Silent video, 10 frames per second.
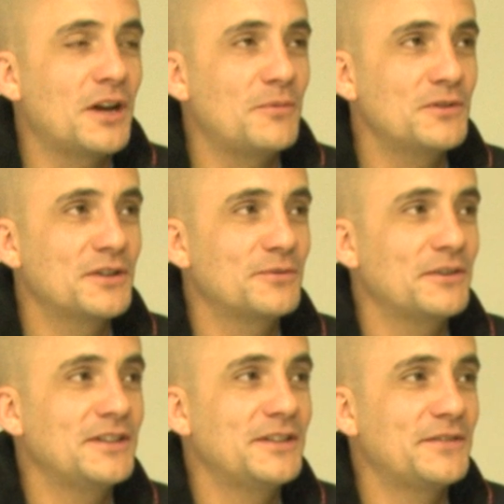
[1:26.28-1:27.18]
I wouldn't
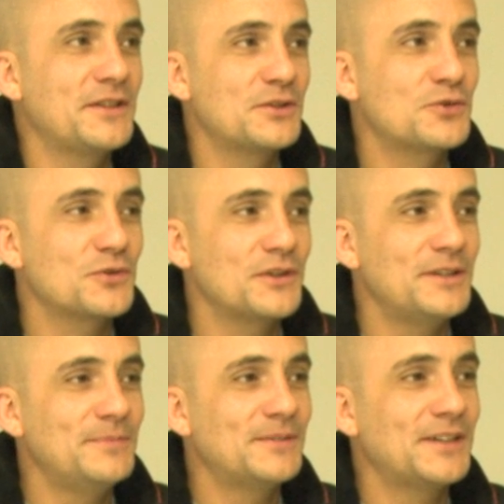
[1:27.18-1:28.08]
call it living the
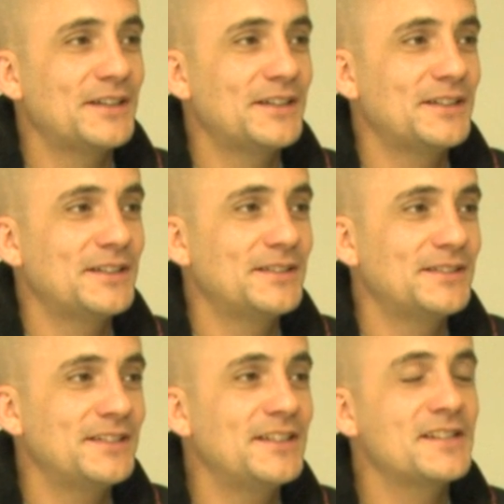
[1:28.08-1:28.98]
dream.
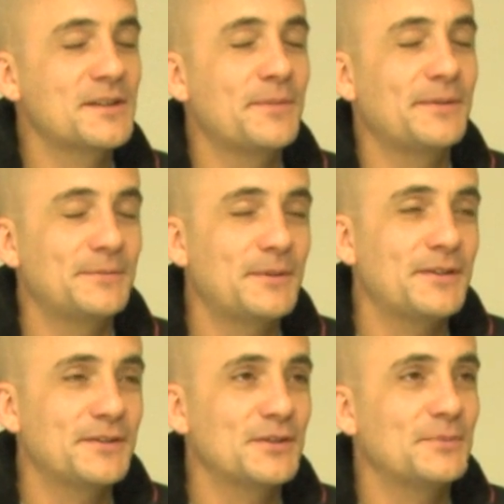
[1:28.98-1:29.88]
It is the
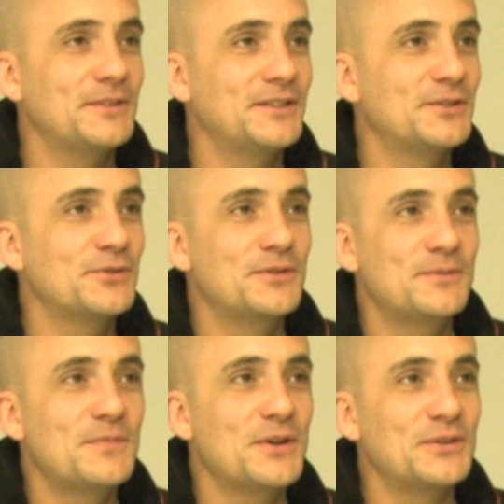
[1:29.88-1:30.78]
part of the job I enjoy
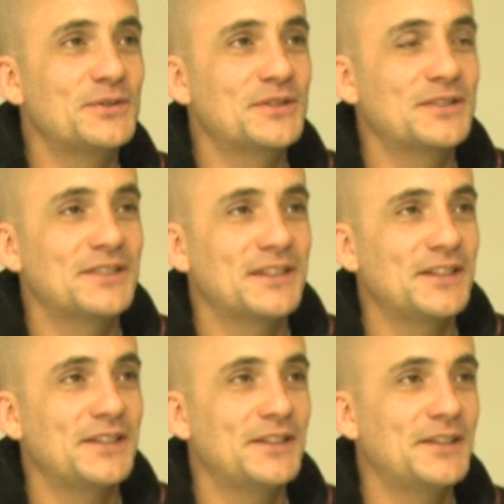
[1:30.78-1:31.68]
the most,
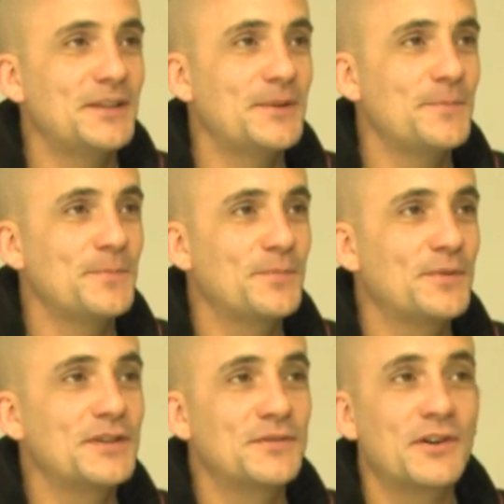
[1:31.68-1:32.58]

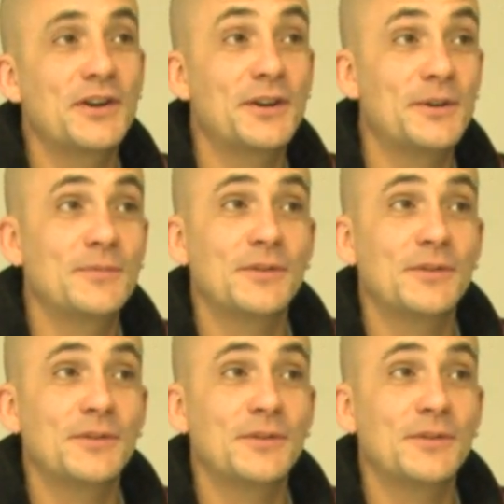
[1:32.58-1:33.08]
but it's very hard